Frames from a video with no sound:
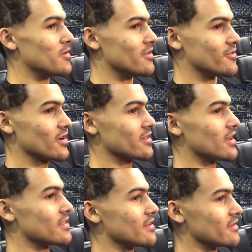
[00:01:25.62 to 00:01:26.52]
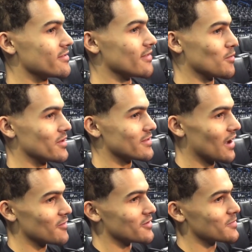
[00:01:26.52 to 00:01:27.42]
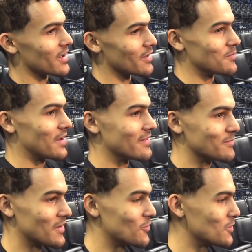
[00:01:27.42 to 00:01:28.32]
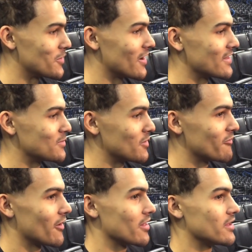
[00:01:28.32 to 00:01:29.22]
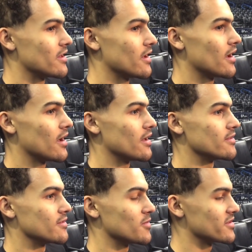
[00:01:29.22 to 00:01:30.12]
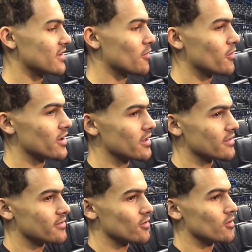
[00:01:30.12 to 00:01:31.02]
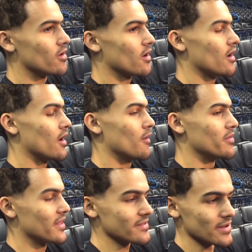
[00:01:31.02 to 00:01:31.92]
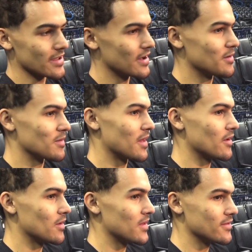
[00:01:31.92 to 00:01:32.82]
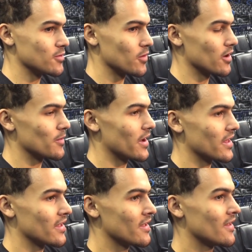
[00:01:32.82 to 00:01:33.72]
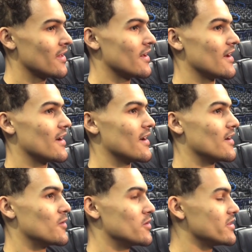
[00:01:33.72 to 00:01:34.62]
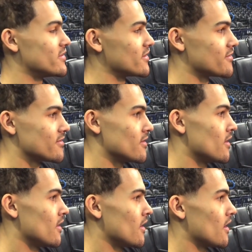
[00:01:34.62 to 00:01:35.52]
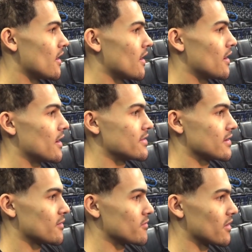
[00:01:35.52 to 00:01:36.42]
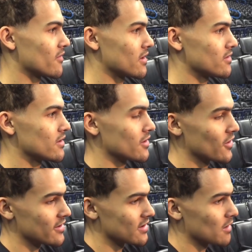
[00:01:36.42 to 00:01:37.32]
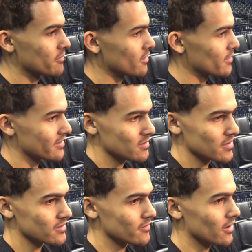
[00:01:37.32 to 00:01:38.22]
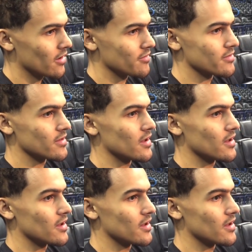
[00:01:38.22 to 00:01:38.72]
It's obvious. My three ball hasn't been falling as much as I wanted it to. That's gonna come. I'm not too worried about it. I've done a great job of getting my teammates involved.